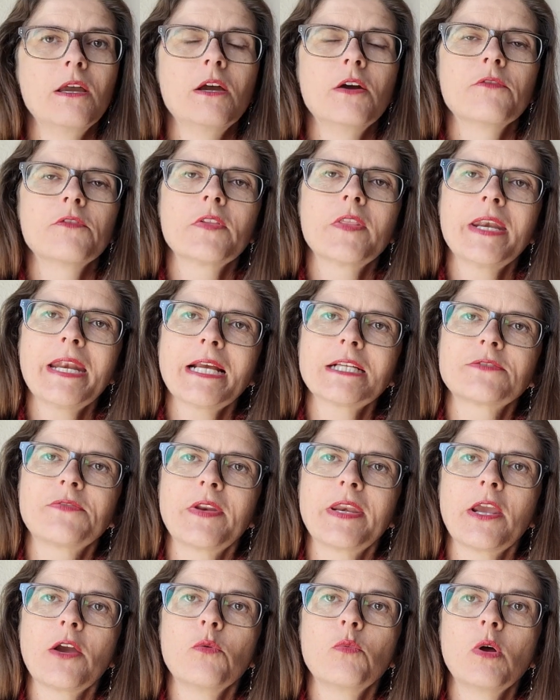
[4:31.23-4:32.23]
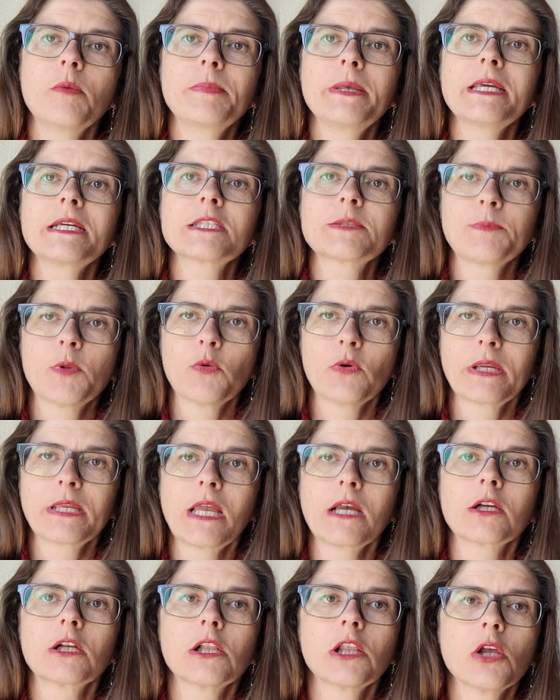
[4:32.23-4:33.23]
For the next video, we'll be exploring
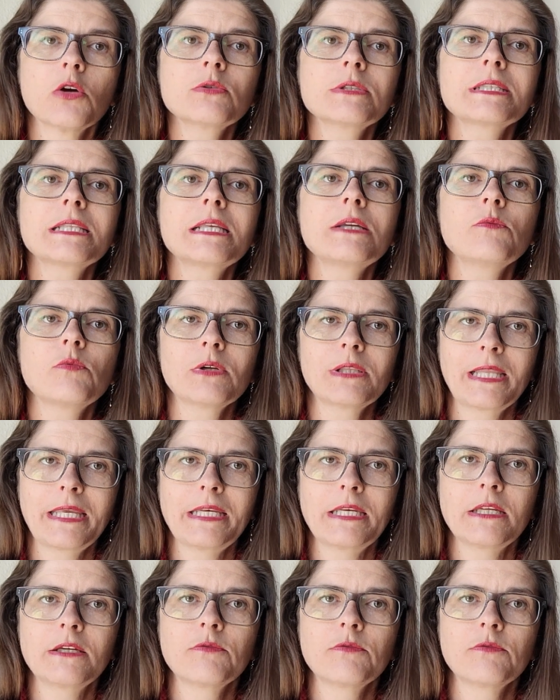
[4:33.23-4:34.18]
a closely related